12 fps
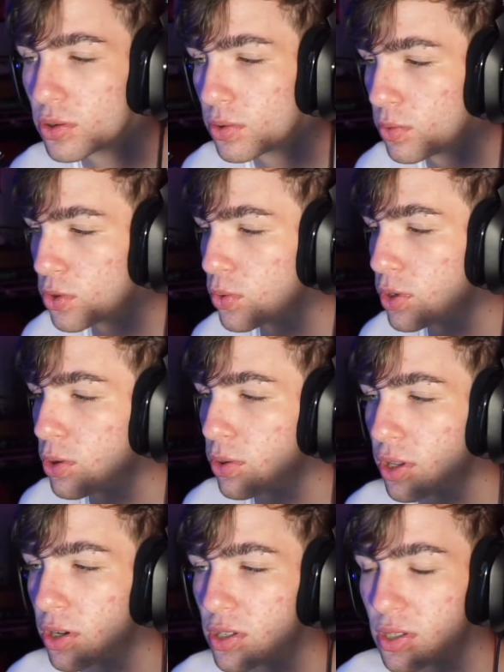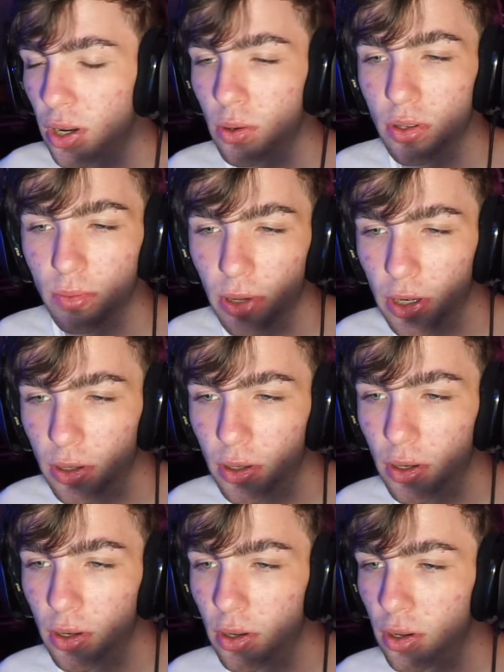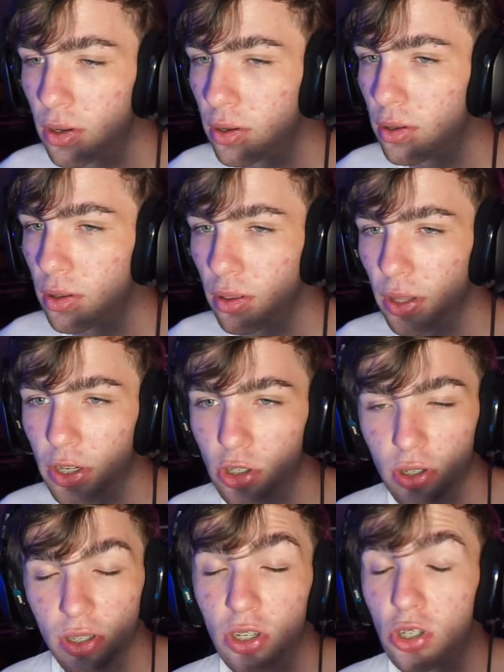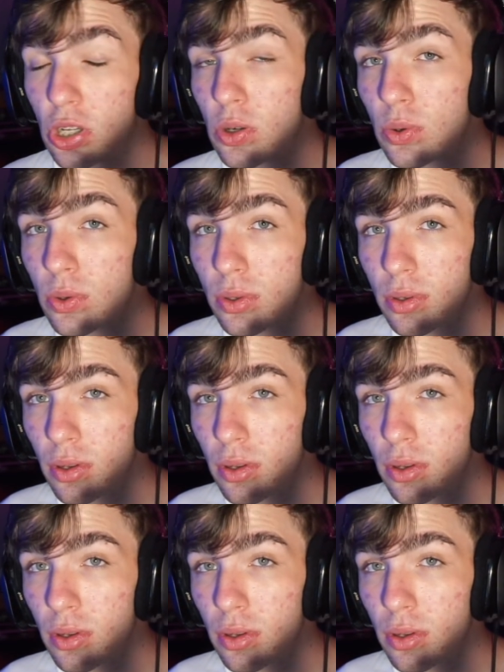Which one do you think sounds better, like just in general?